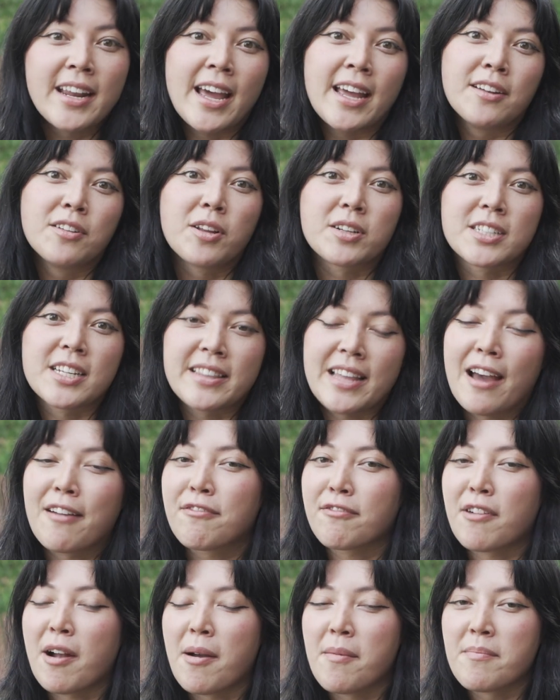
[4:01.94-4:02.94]
and looked at that
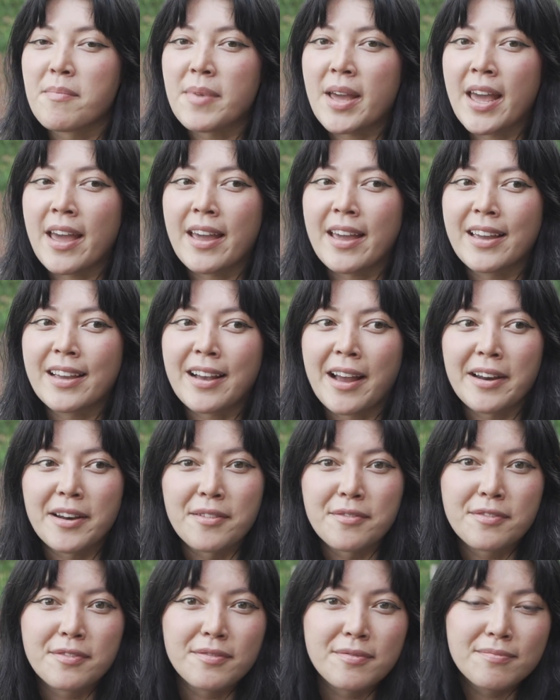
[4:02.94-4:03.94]
from a kind
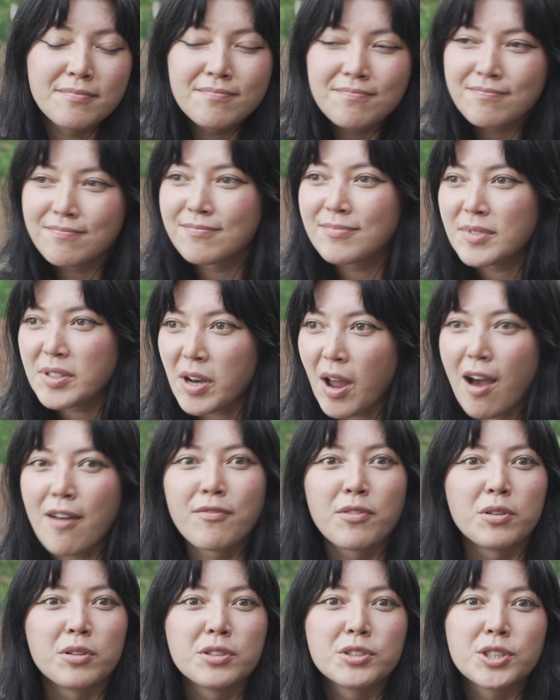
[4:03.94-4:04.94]
of
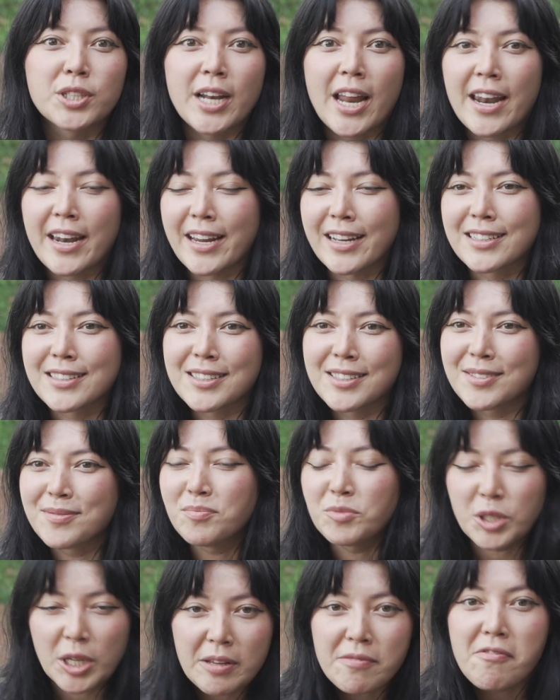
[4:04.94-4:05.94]
novel genetics
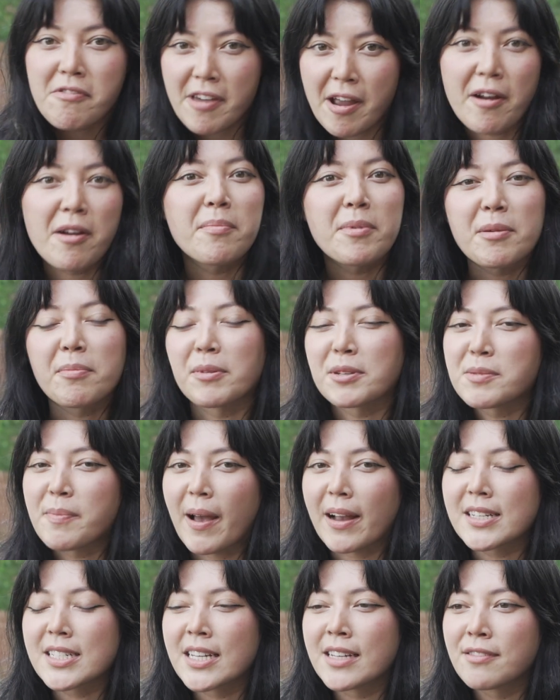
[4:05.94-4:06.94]
gene therapy
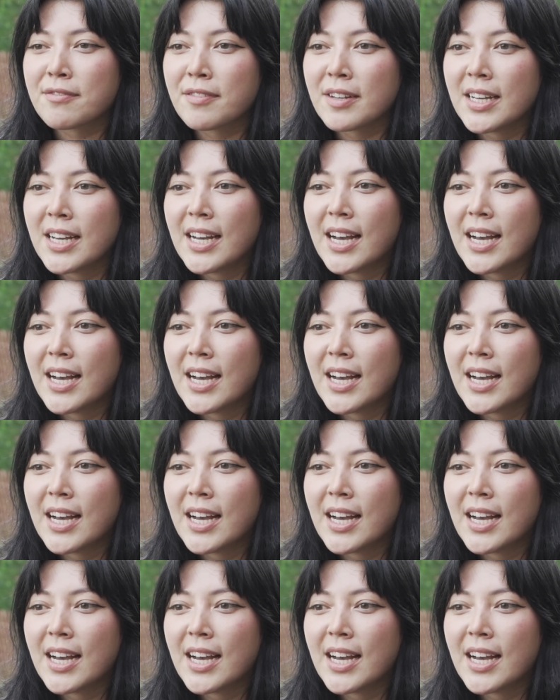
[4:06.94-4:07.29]
perspective.